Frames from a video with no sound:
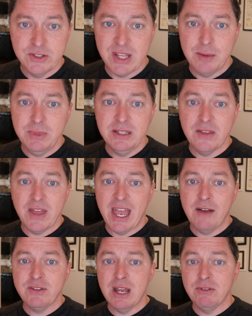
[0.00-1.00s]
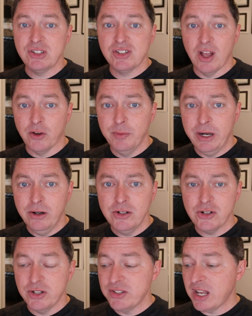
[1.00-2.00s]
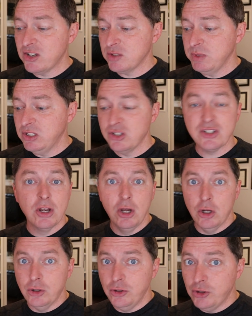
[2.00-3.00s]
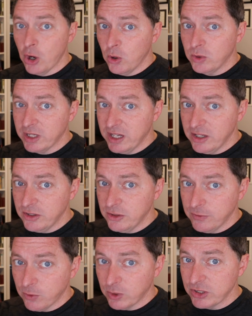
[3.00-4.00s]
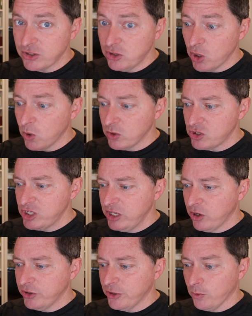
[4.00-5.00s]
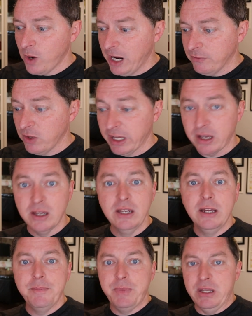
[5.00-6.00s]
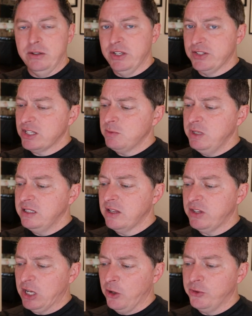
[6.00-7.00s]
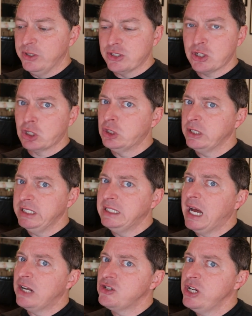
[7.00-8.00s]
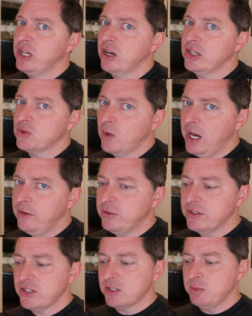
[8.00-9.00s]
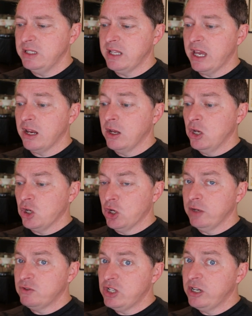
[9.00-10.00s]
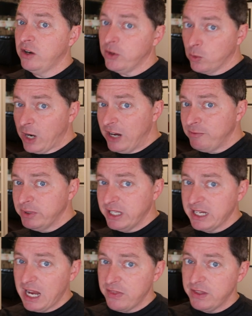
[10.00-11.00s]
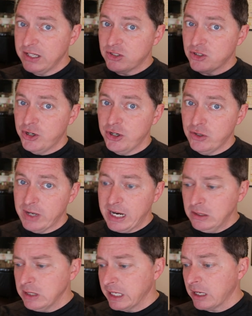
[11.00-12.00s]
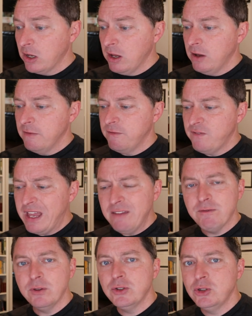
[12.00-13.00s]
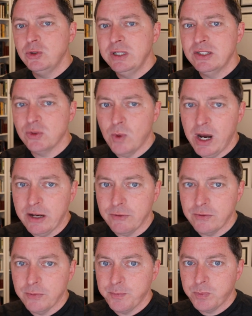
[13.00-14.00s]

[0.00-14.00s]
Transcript: Does that mean that they have to have a stellar marriage, or does that just mean just don't get divorced, don't cheat on your wife? Like, does this mean that the elder is currently not cheating on his wife? Does this mean they could have cheated on their wife, but they got things turned around? Like, faithful to his wife.